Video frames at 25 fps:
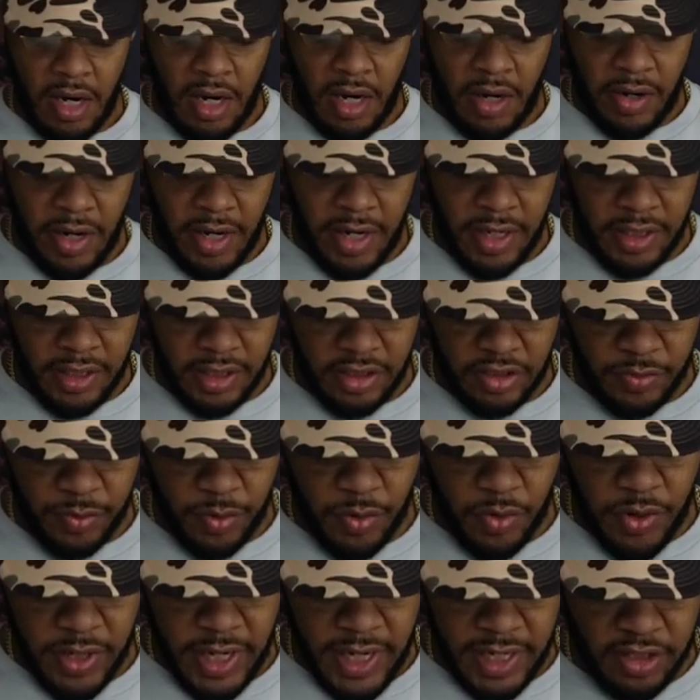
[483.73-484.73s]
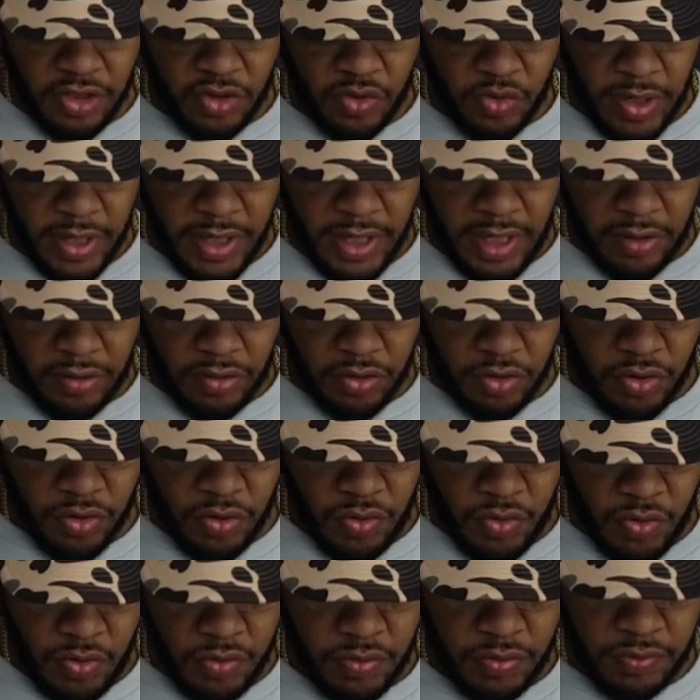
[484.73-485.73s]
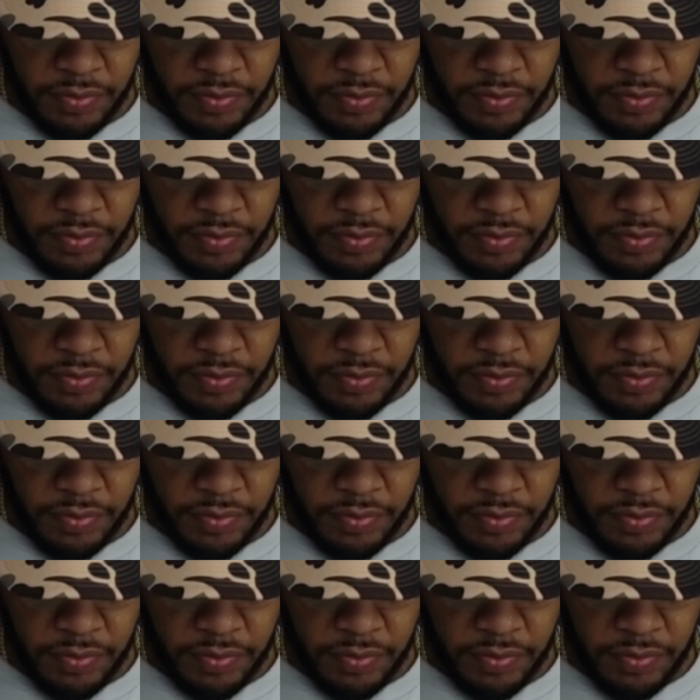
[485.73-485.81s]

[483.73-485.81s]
All right, let's pull that joint out too.